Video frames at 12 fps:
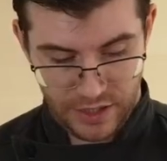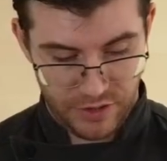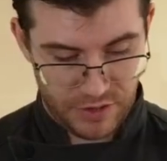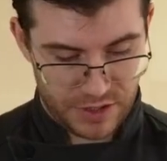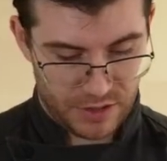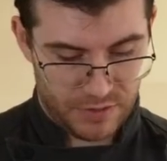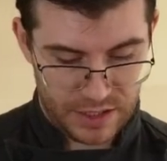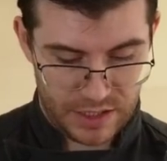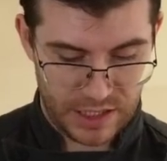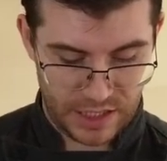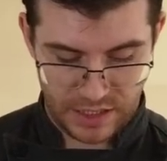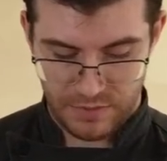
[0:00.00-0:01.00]
you also want to
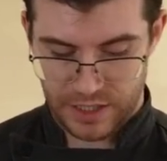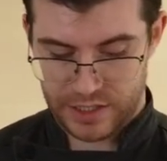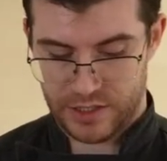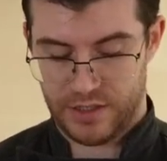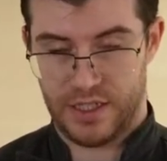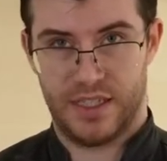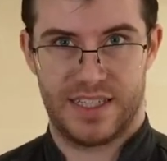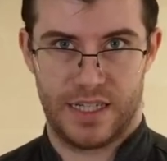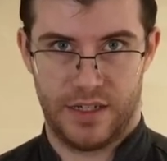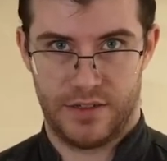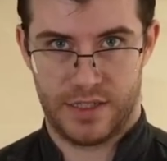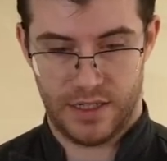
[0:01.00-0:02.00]
check to make sure that the
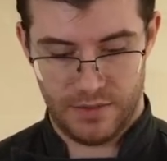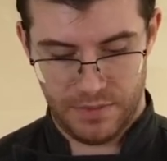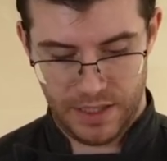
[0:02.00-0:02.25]
center is not